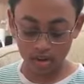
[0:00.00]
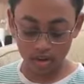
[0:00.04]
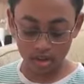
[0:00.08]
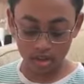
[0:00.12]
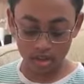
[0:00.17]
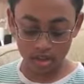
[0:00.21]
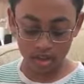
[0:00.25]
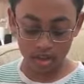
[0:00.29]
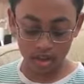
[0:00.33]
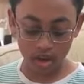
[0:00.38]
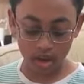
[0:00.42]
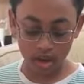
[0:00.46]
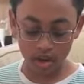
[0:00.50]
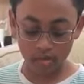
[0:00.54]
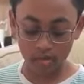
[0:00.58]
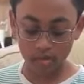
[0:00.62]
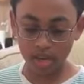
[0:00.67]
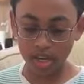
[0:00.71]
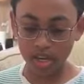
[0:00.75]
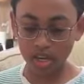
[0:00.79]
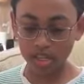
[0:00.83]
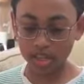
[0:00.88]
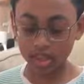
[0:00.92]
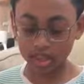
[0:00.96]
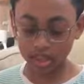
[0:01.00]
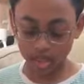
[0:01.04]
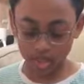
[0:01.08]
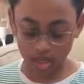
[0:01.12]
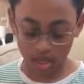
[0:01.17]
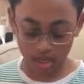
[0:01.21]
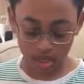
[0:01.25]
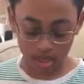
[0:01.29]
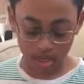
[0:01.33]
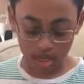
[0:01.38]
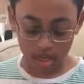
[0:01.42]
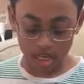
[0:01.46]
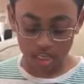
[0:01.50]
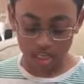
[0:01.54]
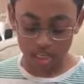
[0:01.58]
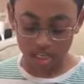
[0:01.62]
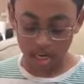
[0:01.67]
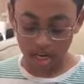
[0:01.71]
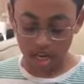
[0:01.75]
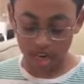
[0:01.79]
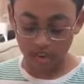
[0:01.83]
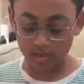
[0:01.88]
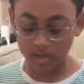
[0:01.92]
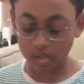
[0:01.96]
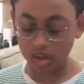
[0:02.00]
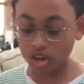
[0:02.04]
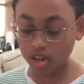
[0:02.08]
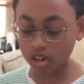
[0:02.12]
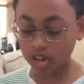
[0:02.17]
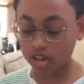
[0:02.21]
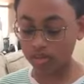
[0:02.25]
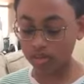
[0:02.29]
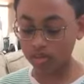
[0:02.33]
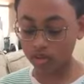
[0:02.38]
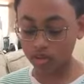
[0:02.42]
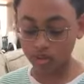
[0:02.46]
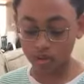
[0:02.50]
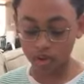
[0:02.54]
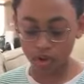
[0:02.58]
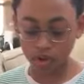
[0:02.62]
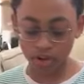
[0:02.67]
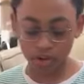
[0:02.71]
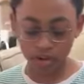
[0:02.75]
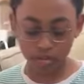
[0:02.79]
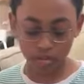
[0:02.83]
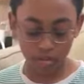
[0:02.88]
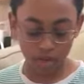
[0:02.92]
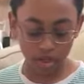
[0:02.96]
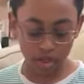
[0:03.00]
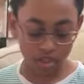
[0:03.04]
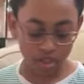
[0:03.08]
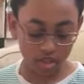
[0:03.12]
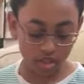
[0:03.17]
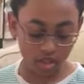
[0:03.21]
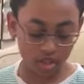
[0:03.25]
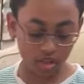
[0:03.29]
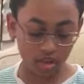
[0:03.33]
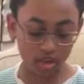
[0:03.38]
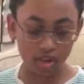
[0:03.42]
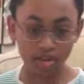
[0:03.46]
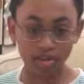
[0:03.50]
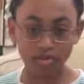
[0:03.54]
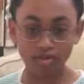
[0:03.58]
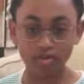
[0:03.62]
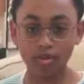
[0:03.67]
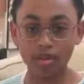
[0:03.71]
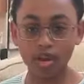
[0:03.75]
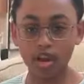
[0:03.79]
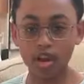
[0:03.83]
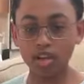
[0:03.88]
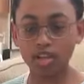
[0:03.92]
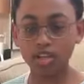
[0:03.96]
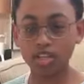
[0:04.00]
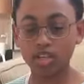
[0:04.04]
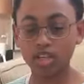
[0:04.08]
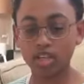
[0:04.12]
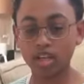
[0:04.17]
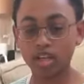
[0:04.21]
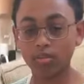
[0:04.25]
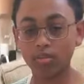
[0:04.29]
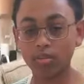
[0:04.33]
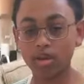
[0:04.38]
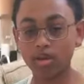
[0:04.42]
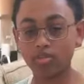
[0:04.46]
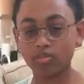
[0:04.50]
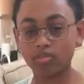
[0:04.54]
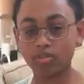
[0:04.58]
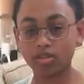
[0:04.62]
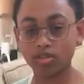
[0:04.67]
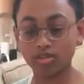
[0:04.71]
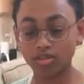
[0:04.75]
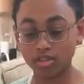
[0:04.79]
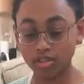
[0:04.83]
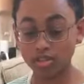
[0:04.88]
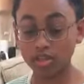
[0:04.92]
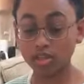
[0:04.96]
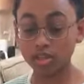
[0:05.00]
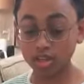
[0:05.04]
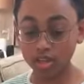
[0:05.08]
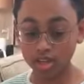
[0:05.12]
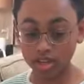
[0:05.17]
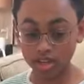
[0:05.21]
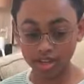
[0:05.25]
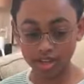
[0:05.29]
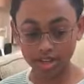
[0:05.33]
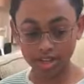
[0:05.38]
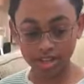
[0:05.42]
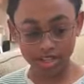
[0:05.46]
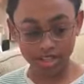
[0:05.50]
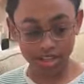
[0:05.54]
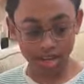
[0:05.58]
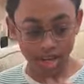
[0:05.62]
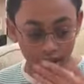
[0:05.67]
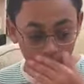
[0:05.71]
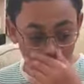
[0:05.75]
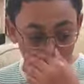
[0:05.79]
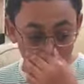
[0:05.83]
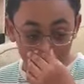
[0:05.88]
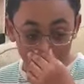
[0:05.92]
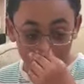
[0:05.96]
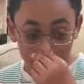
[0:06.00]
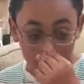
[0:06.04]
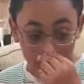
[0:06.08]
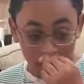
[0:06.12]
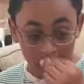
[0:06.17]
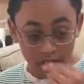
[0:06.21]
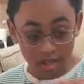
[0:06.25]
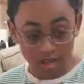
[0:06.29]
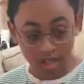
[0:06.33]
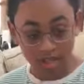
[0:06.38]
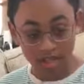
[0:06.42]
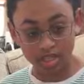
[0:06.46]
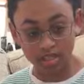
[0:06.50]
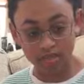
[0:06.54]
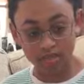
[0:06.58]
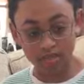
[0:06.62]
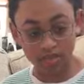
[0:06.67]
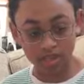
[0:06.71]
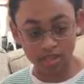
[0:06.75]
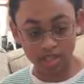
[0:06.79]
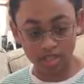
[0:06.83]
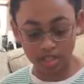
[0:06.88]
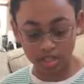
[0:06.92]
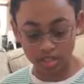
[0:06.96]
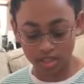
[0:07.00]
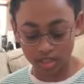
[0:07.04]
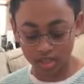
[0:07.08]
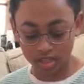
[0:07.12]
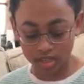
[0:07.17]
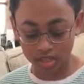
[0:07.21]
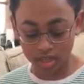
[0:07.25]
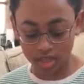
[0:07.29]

So I banged the shaft on the floor and a bunch of dirt and rocks came out, which was good because now there's less friction.